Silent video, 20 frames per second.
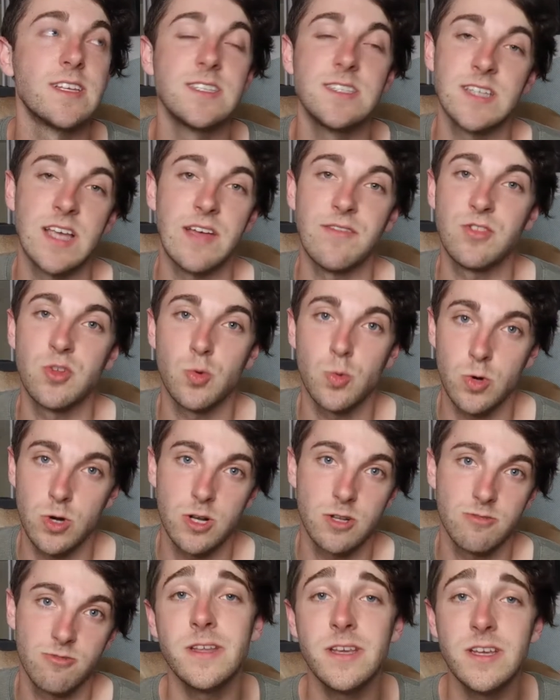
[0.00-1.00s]
save the
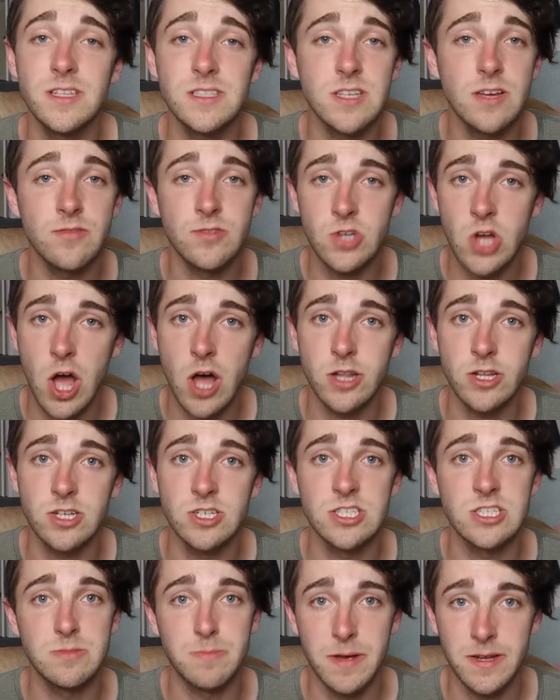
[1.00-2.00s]
world. Billions of
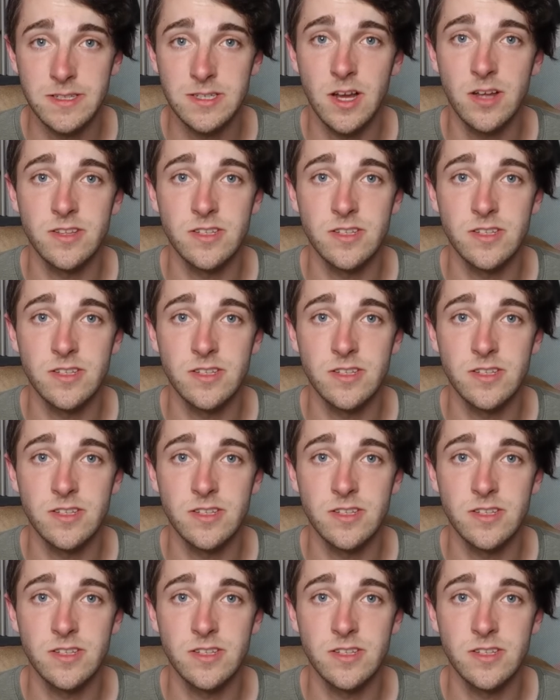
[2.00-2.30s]
dollars spent